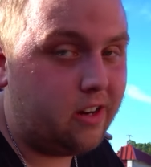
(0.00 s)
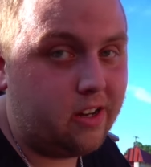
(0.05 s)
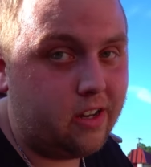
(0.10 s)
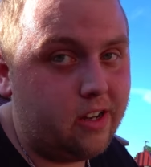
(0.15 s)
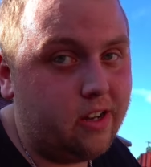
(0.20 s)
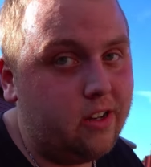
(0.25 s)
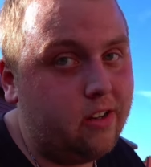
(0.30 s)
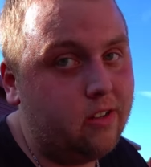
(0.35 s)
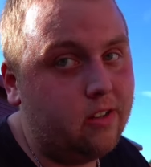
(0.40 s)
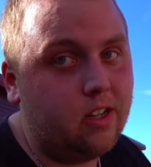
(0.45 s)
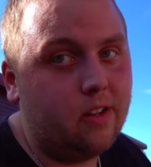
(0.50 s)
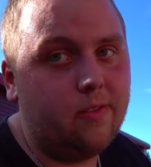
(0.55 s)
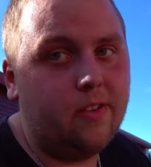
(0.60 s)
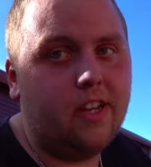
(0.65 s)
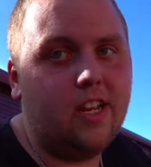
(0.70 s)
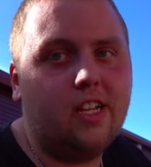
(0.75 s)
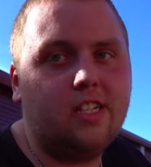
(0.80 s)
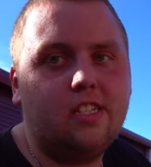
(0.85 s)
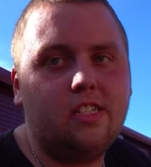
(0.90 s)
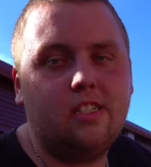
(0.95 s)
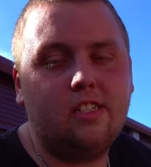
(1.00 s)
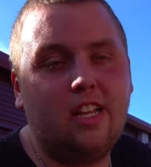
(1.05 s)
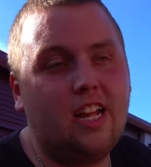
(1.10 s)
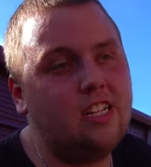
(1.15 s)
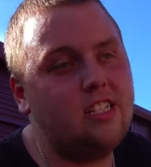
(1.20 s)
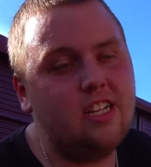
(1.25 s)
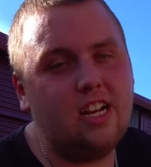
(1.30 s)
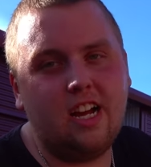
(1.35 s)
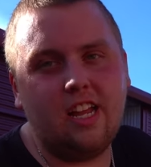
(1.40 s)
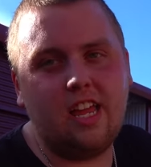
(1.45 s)
to Coke. I mean, that's
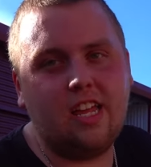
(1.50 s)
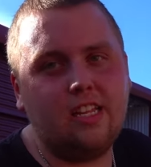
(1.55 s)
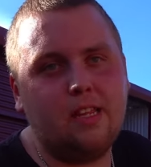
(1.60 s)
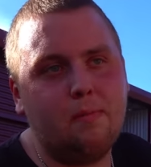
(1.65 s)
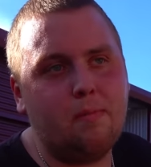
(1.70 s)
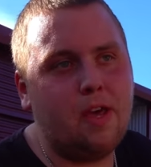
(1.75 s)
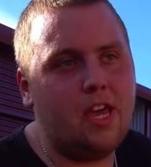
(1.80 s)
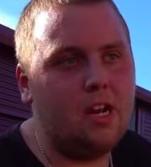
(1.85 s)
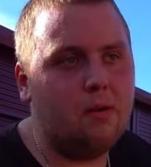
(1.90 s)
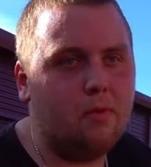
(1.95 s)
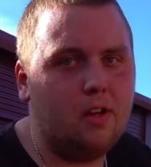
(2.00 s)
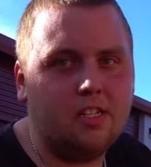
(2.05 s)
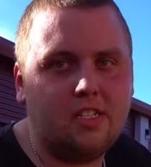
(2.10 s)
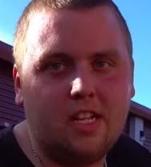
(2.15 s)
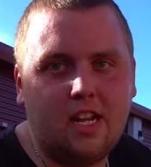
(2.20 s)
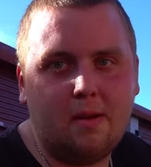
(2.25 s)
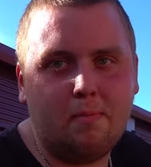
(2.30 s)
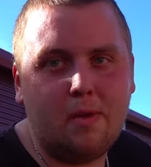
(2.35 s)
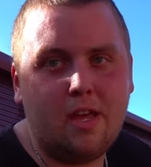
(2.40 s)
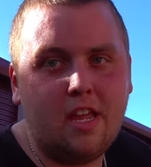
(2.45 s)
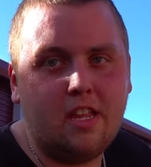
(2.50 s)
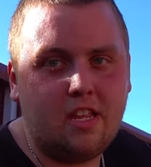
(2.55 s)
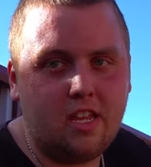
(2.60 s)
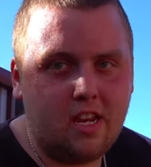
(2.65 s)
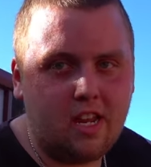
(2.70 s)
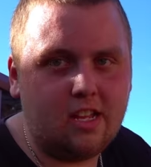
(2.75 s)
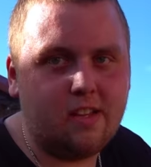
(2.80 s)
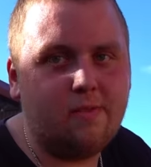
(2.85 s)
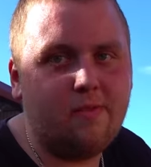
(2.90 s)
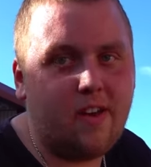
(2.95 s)
that's not like debatable. It's not opinion.
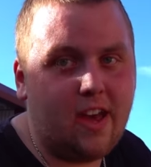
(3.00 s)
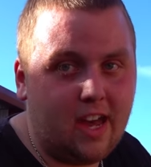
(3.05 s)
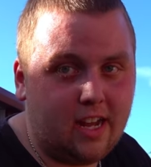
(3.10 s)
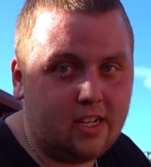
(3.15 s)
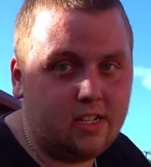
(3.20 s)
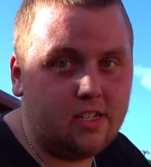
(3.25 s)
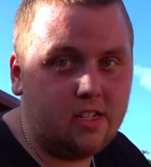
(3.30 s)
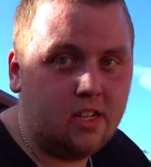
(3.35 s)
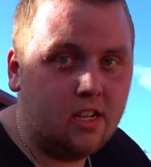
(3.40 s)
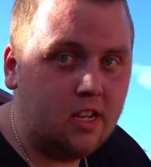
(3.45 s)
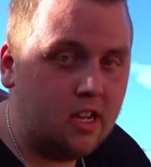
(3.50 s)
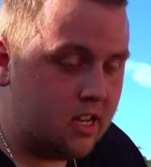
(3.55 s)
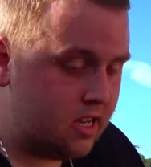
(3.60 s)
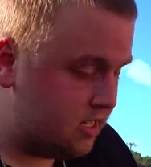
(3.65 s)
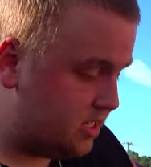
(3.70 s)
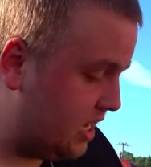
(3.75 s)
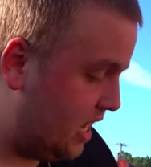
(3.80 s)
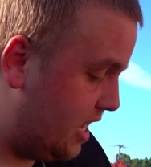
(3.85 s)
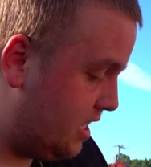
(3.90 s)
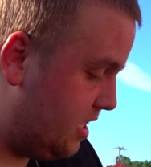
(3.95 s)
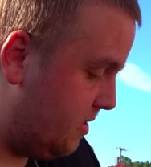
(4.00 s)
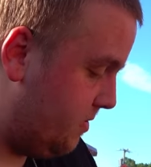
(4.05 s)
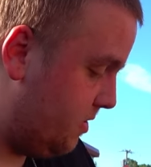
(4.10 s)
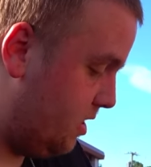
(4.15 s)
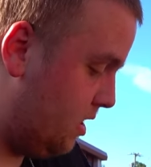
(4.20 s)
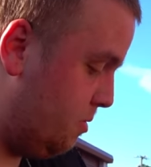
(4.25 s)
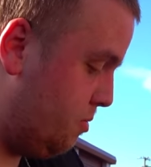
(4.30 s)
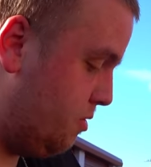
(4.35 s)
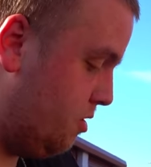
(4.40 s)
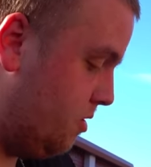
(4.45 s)
It's facts,
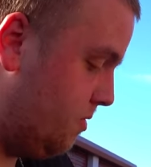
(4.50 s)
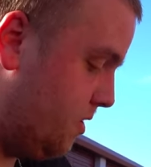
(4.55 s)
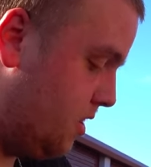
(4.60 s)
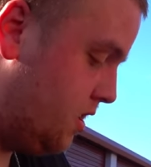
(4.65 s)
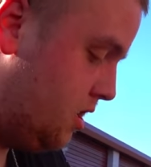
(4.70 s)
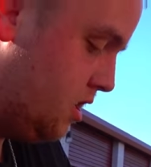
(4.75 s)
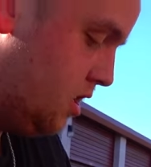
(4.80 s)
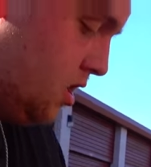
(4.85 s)
scientifically proven.